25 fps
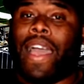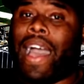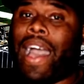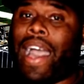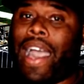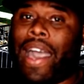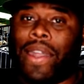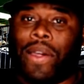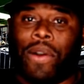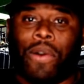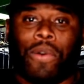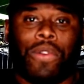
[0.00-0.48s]

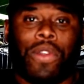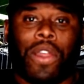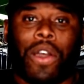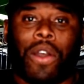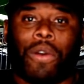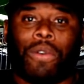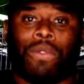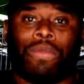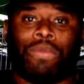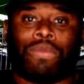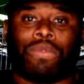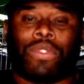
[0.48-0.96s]
I don't
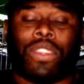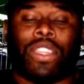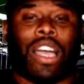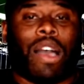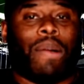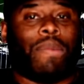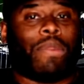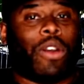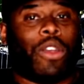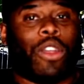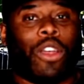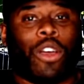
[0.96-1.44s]
know.
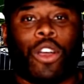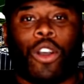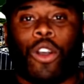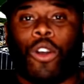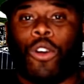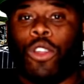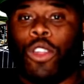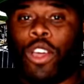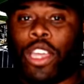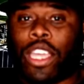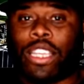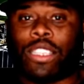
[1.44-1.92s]
I'm going to
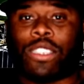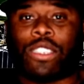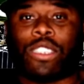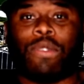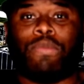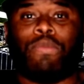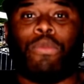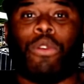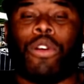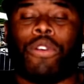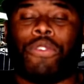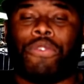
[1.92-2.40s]
go look at
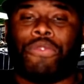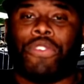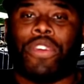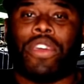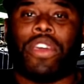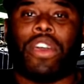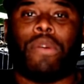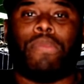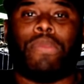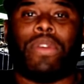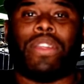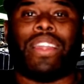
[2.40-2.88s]
some more
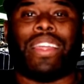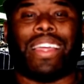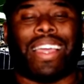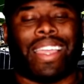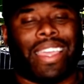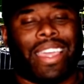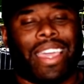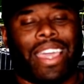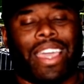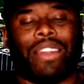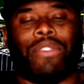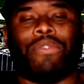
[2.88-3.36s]
film, and
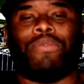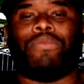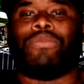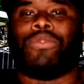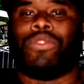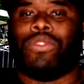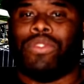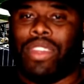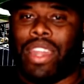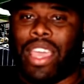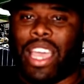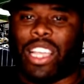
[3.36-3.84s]
again,
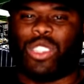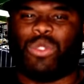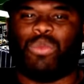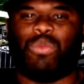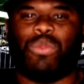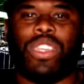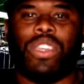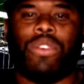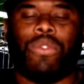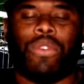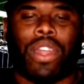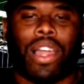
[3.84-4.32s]

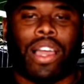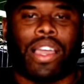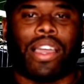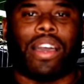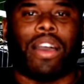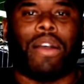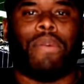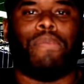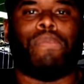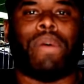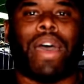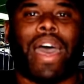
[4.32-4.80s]
next week when I
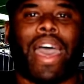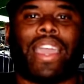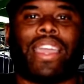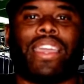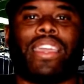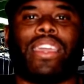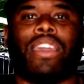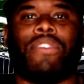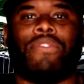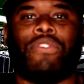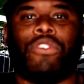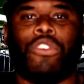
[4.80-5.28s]
come back
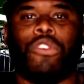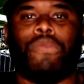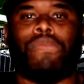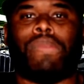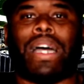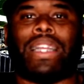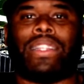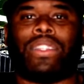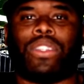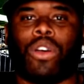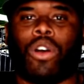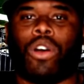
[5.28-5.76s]
and giving you
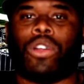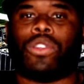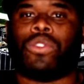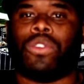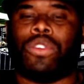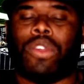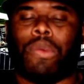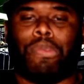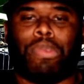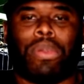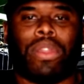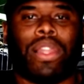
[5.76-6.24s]
my thoughts
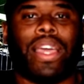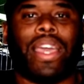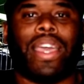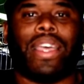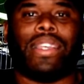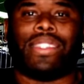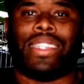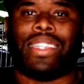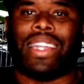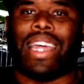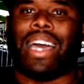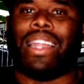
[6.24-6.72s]
on the
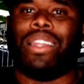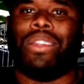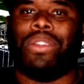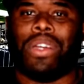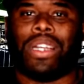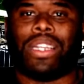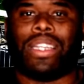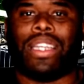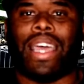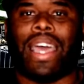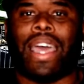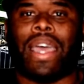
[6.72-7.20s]
players that I
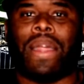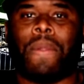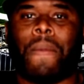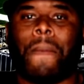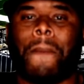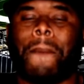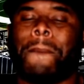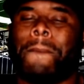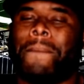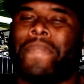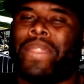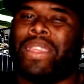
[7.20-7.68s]
looked
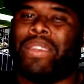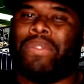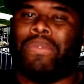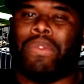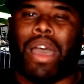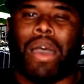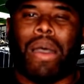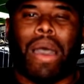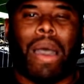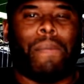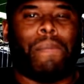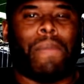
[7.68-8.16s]
at,
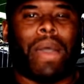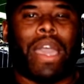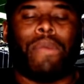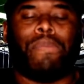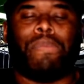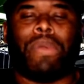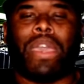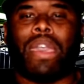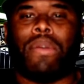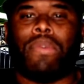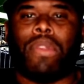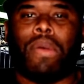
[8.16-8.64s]
I
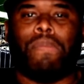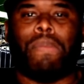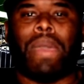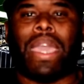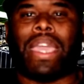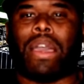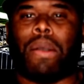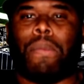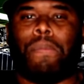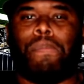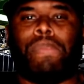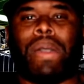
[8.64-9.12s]
might be able to
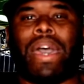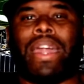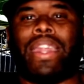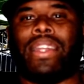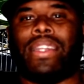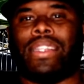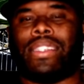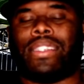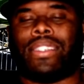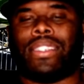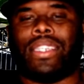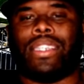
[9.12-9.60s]
make a
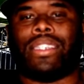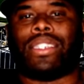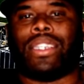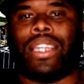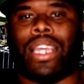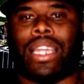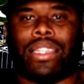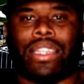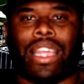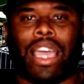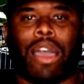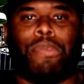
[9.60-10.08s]
better
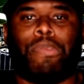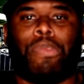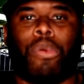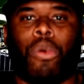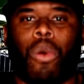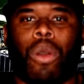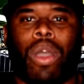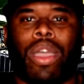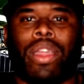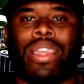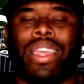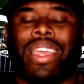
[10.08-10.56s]
decision at that
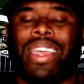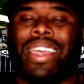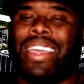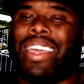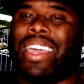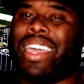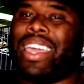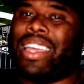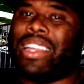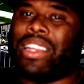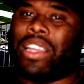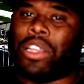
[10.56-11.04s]
point,
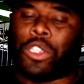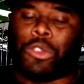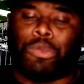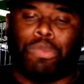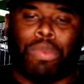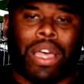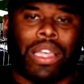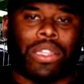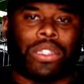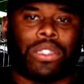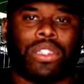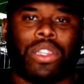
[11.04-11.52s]
and
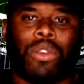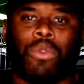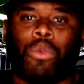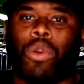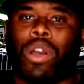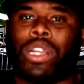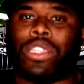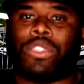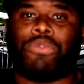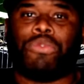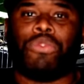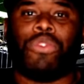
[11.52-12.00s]
especially
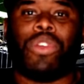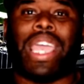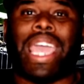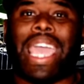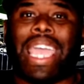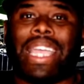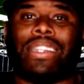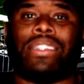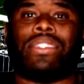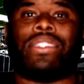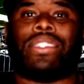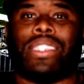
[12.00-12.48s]
once free
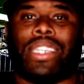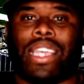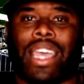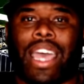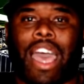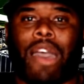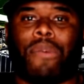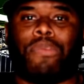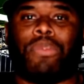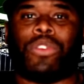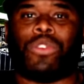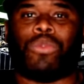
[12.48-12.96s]
agency
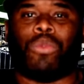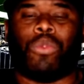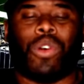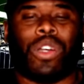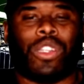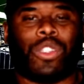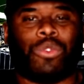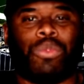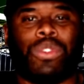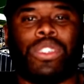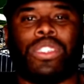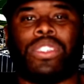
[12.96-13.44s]
happens.
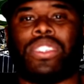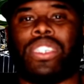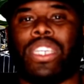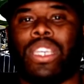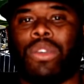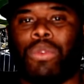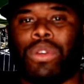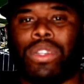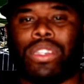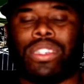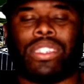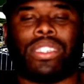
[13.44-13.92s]
Once we
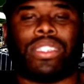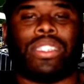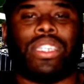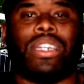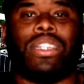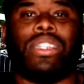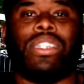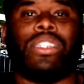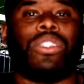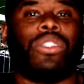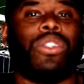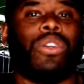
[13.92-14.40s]
see what the
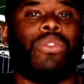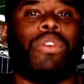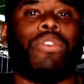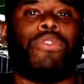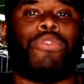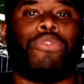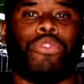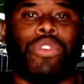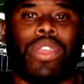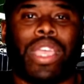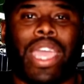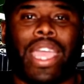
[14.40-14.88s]
Steelers do
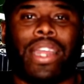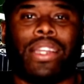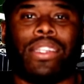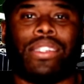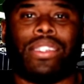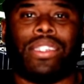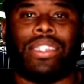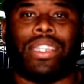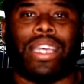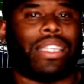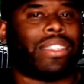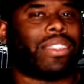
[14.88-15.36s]
in free
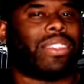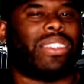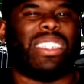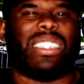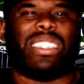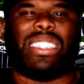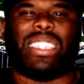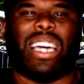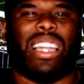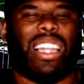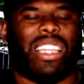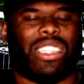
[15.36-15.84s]
agency, that's
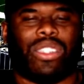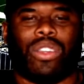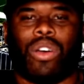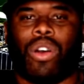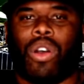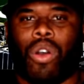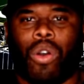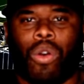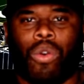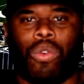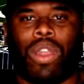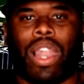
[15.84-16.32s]
going to tell us a
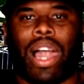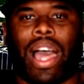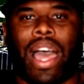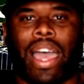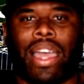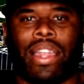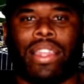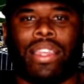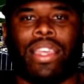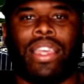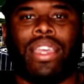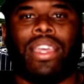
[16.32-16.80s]
whole
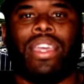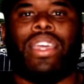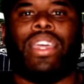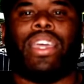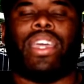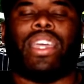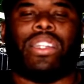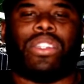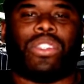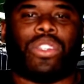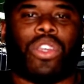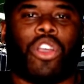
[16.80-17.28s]
lot
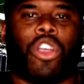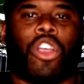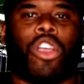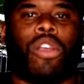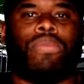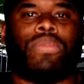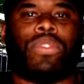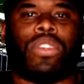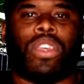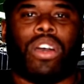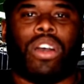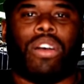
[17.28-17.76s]
in
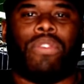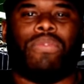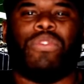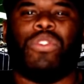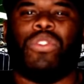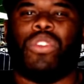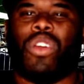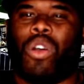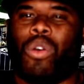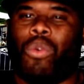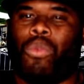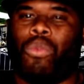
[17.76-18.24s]
terms of,
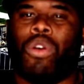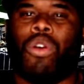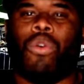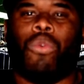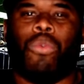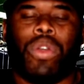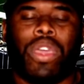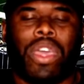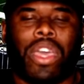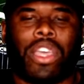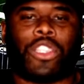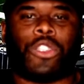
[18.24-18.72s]
you know,
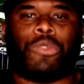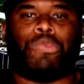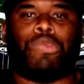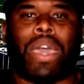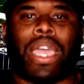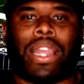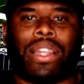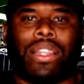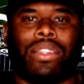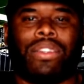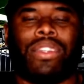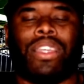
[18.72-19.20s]
what we
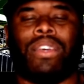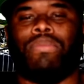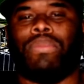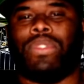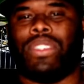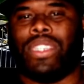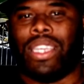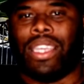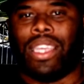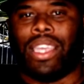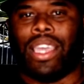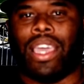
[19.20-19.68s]
expect them
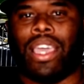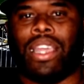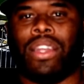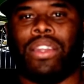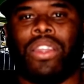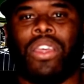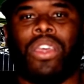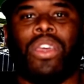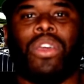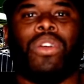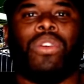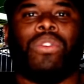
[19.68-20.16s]
to
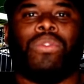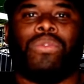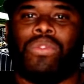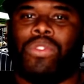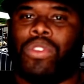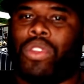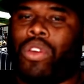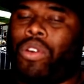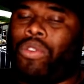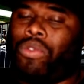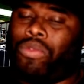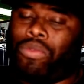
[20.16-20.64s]
get,
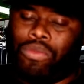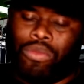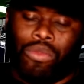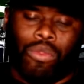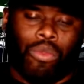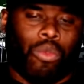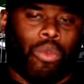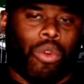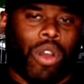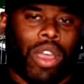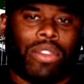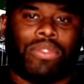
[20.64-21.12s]
you know,
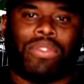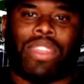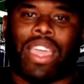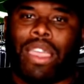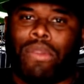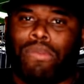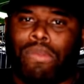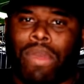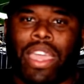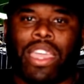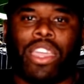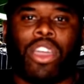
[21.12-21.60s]
what
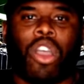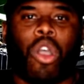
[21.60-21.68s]
they may